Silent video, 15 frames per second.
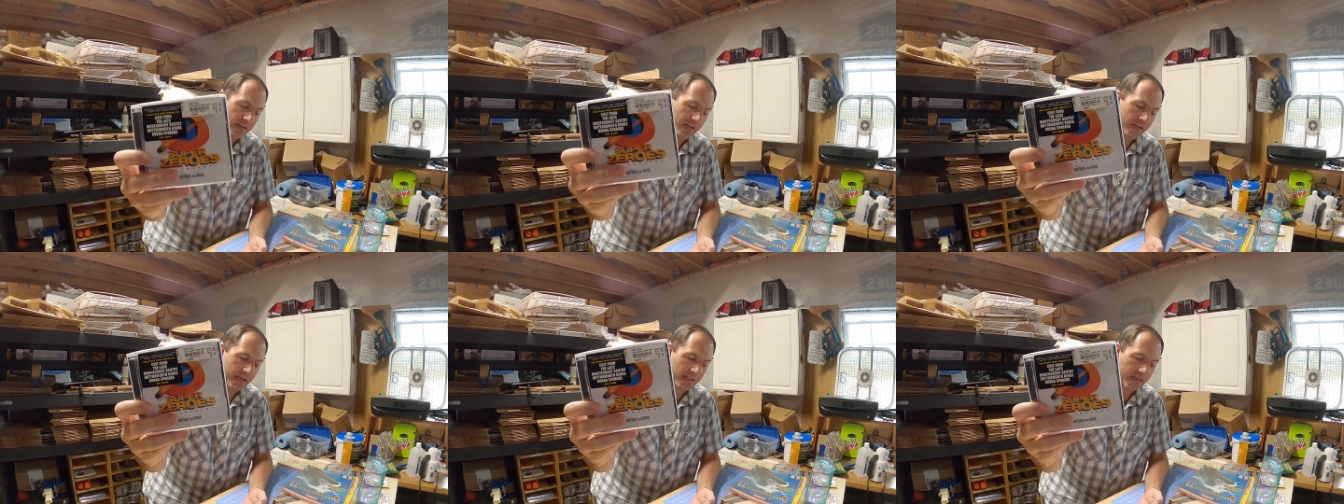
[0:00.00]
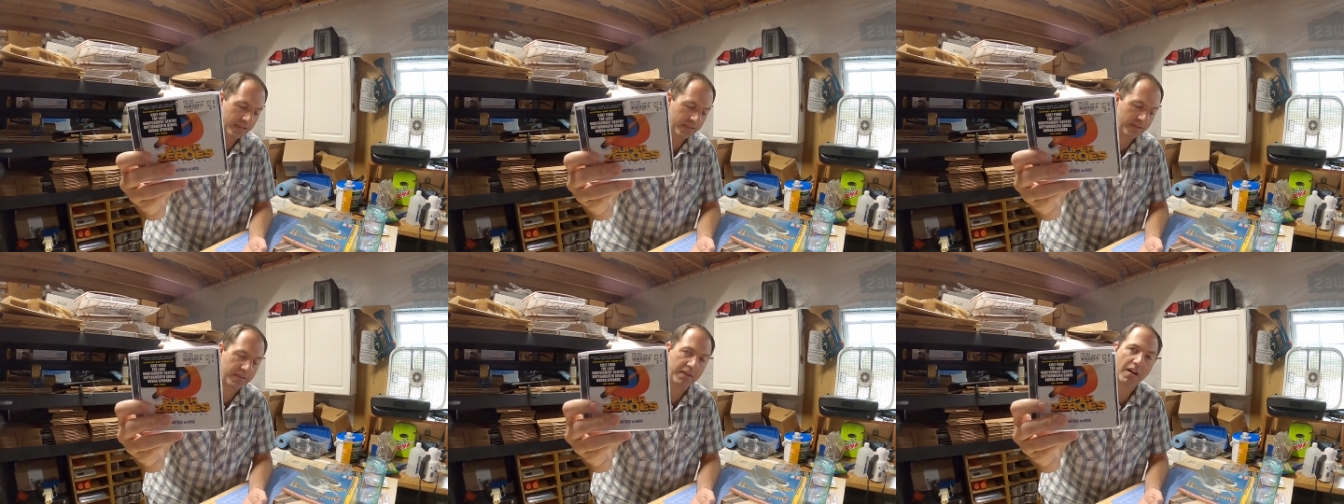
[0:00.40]
And I
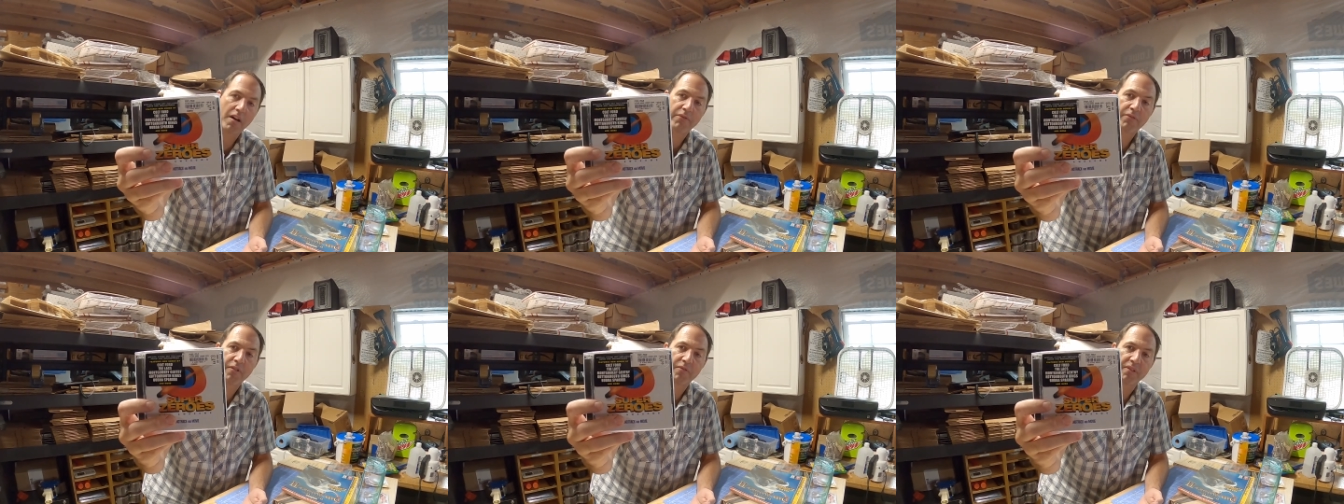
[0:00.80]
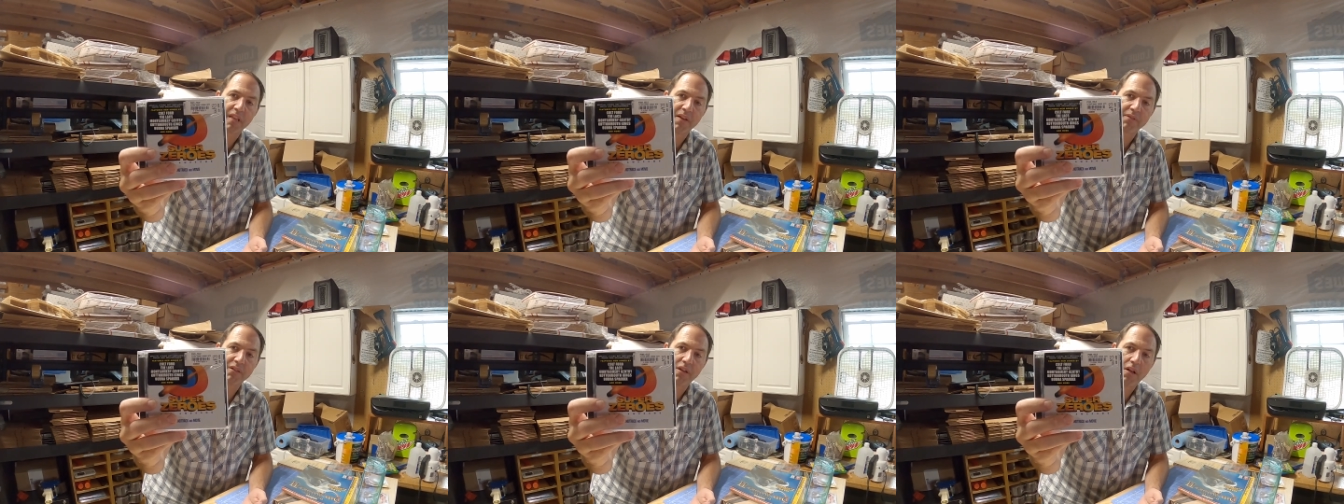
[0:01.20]
took an offer of
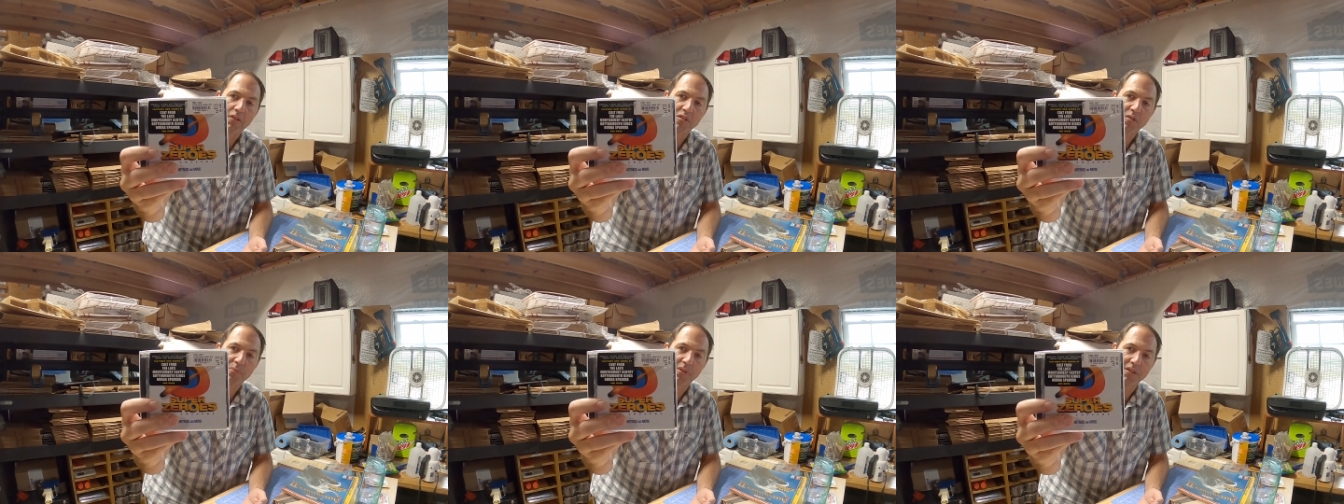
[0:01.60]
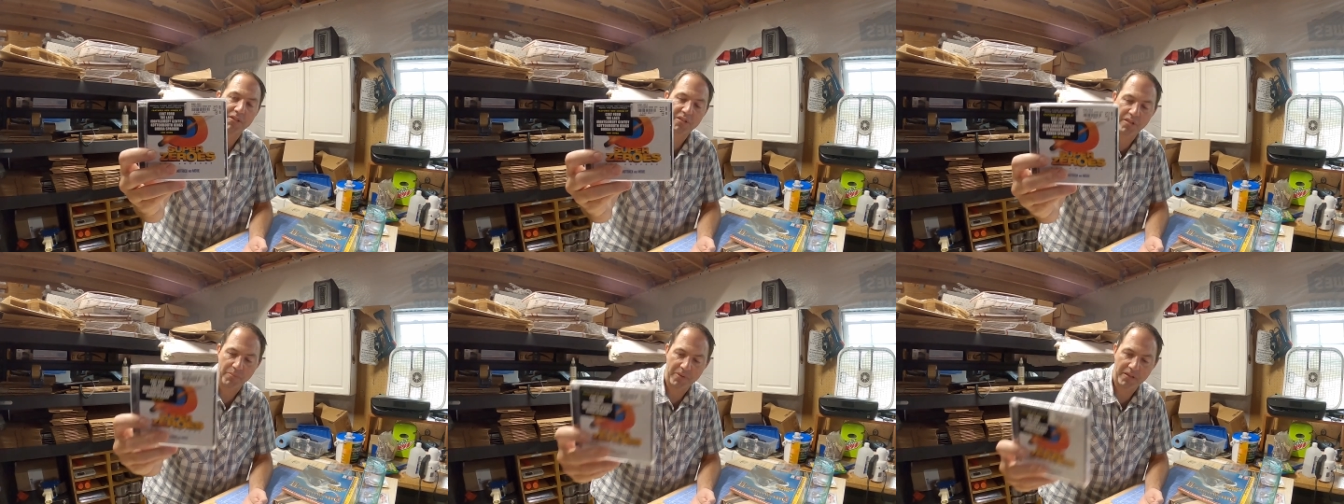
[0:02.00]
eleven dollars
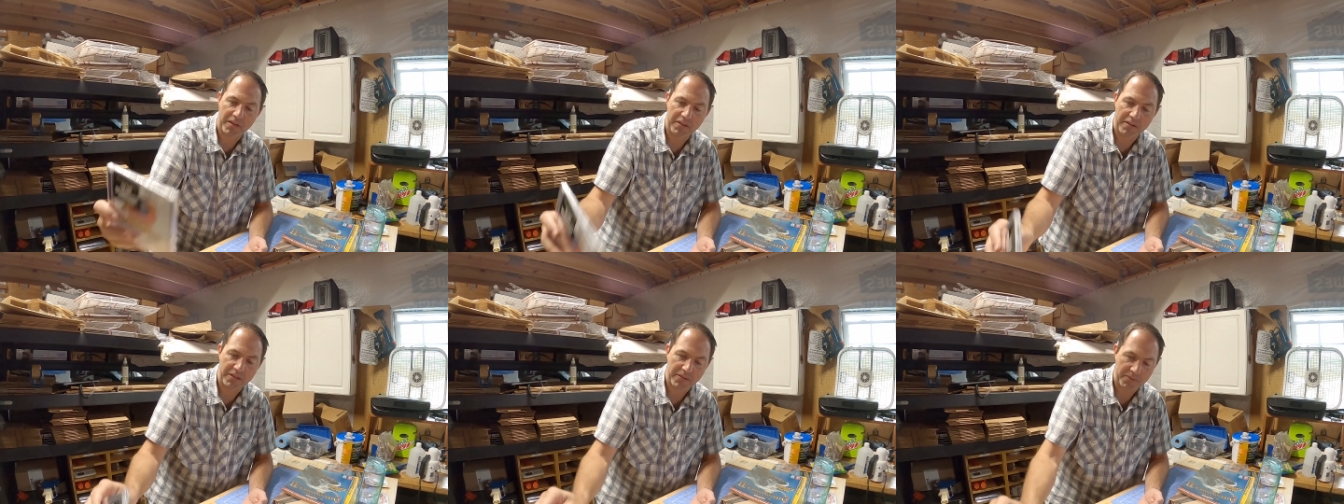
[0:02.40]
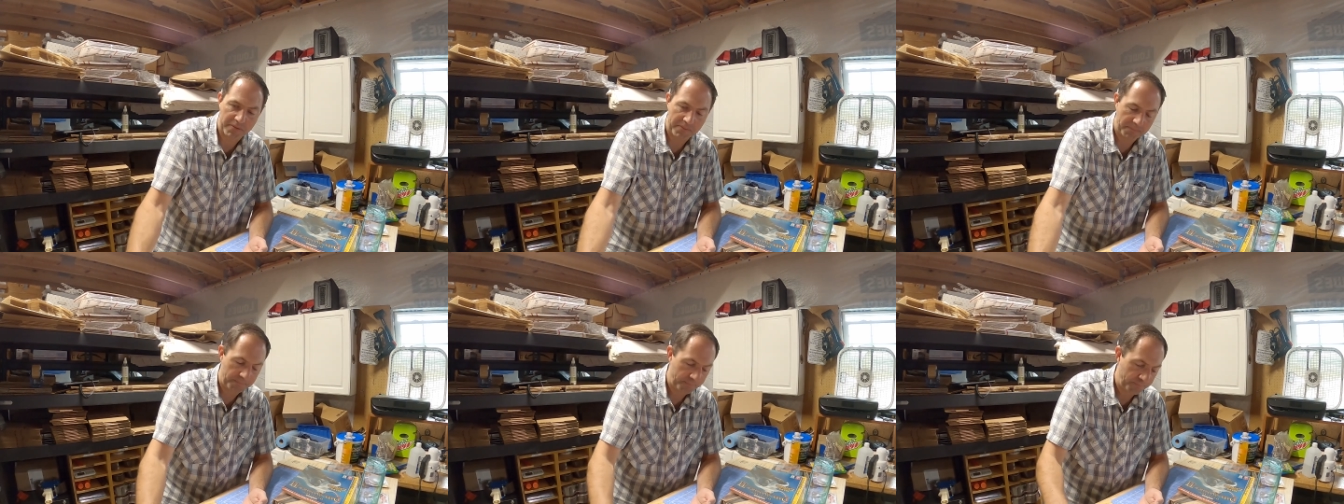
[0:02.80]
plus shipping on this one.